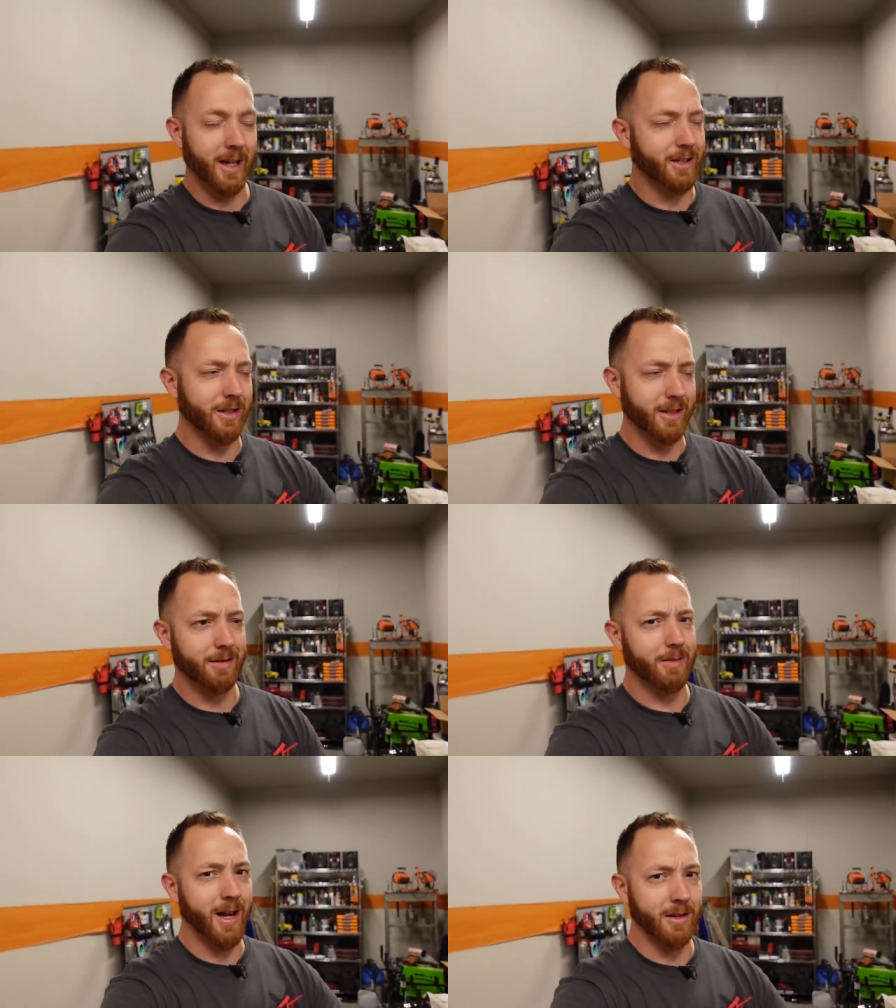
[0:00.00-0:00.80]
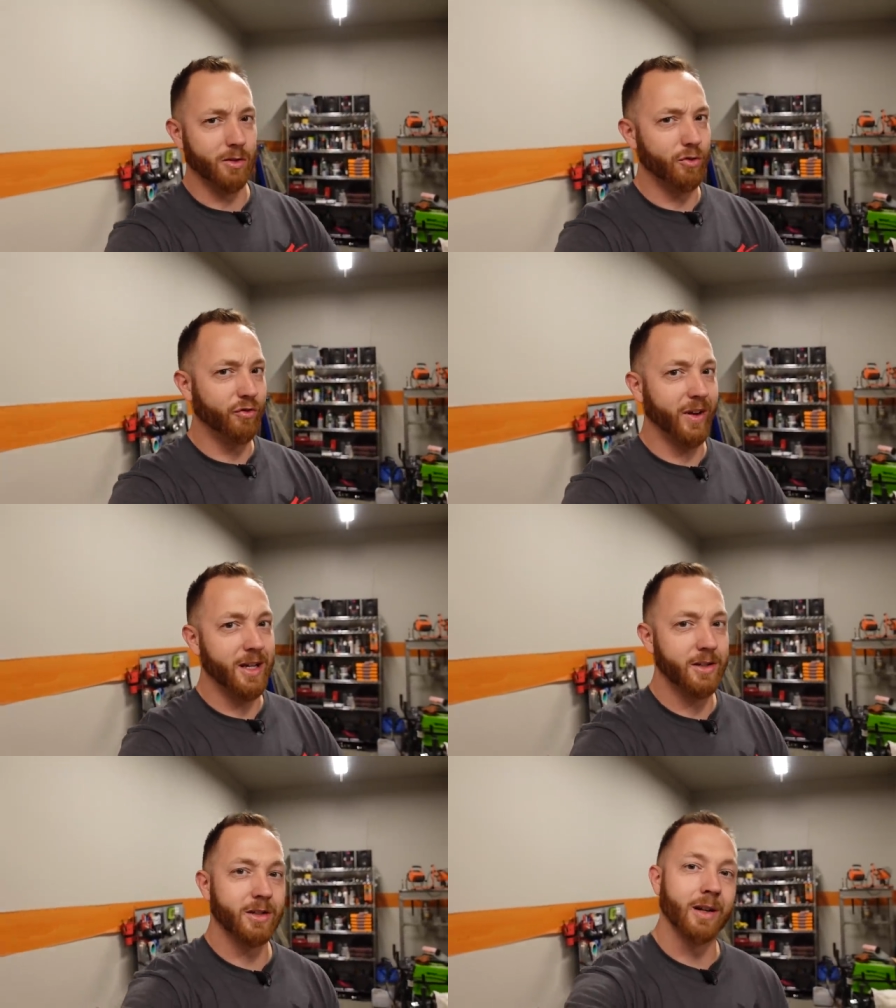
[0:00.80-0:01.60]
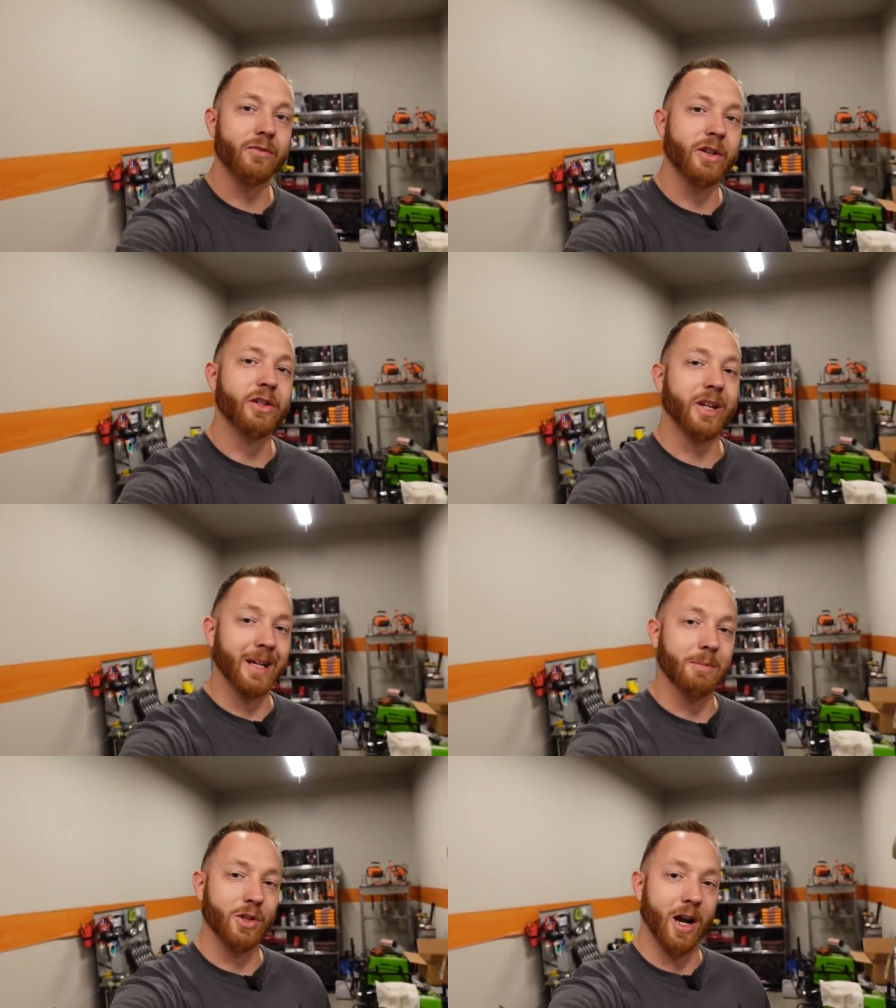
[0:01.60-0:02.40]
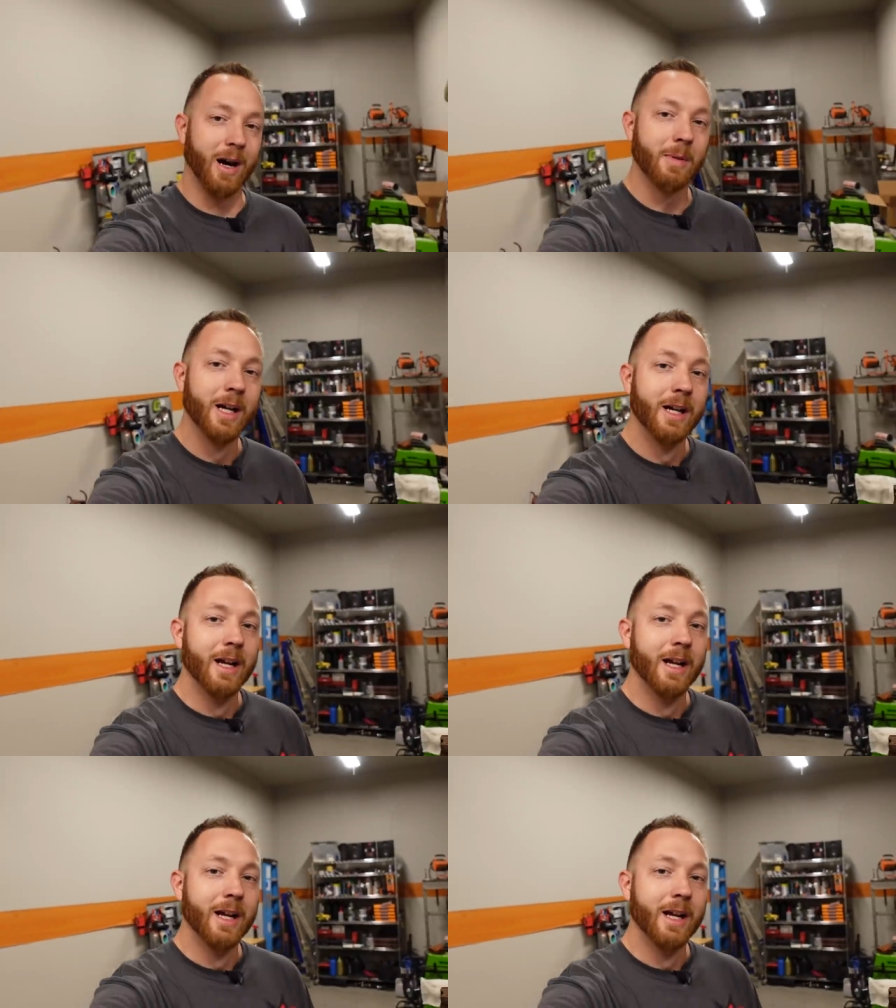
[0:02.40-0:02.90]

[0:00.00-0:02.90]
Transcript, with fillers: Actually, it's kind of two phases of the same job.